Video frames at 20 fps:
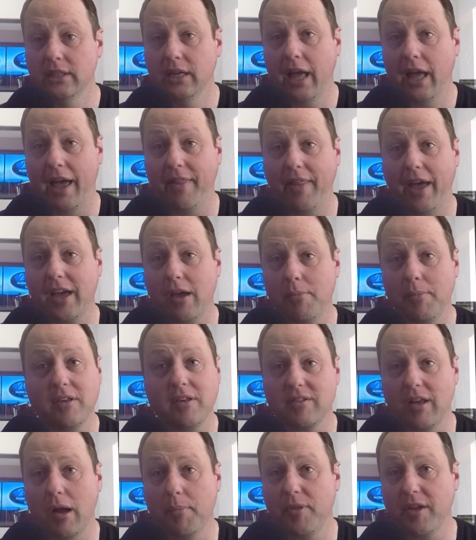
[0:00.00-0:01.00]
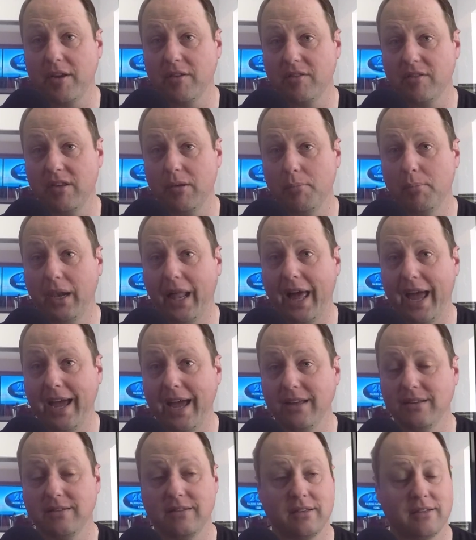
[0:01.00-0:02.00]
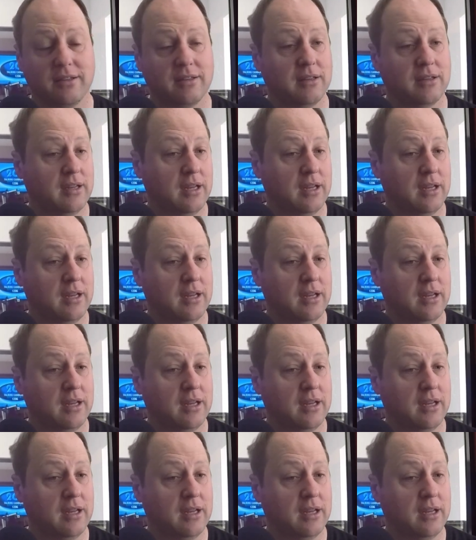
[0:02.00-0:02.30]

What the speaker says: And that could be something as simple as,